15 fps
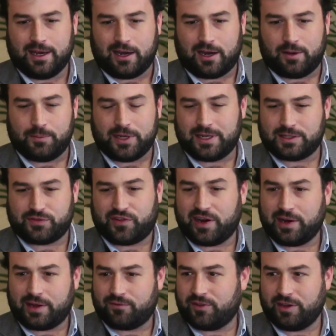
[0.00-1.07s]
Um, and it's
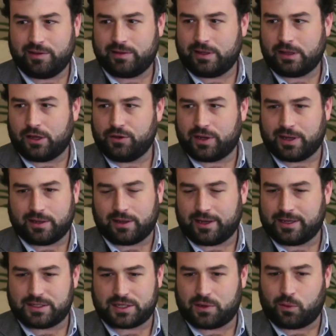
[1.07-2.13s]
very conveniently located,
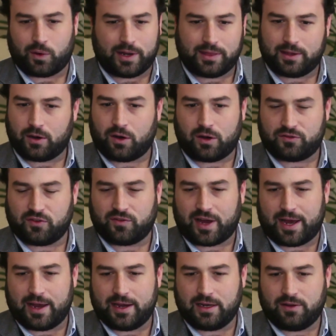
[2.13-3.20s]
like you said, right there off of
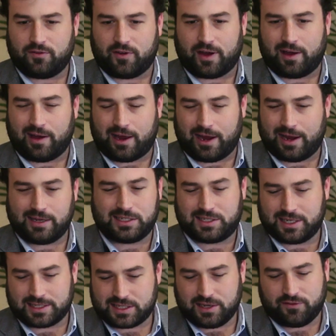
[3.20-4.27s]
I eighty-five, I
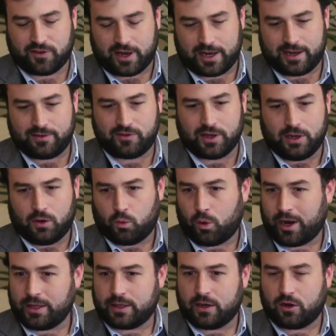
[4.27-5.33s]
sixty-five,
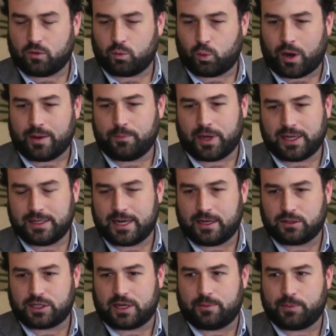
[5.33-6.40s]
right there, right by
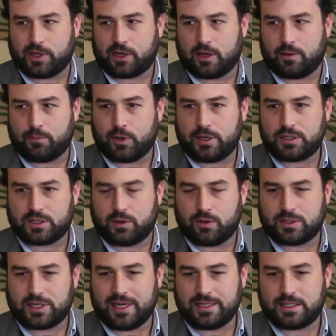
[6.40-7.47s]
downtown Montgomery. So
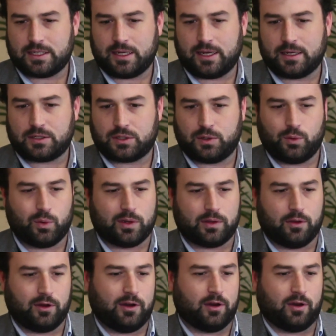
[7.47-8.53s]
it's easy to get to,
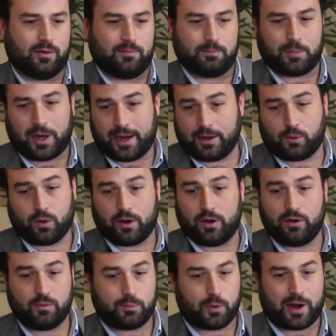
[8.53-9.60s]
whether you're in Pike
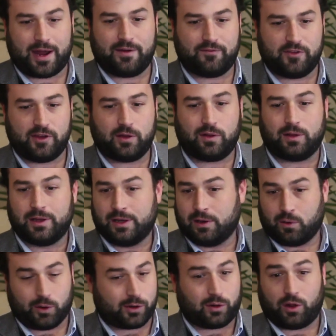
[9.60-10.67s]
Road, Prattville,
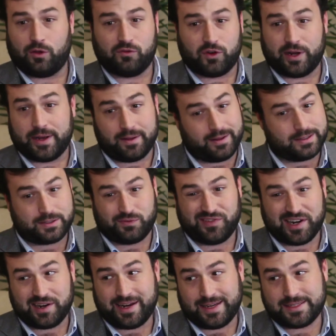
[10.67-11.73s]
or Cloverdale. It's
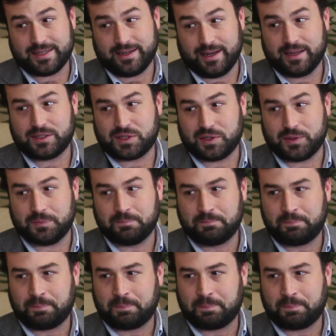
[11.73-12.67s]
very easy to get mm-hmm. to.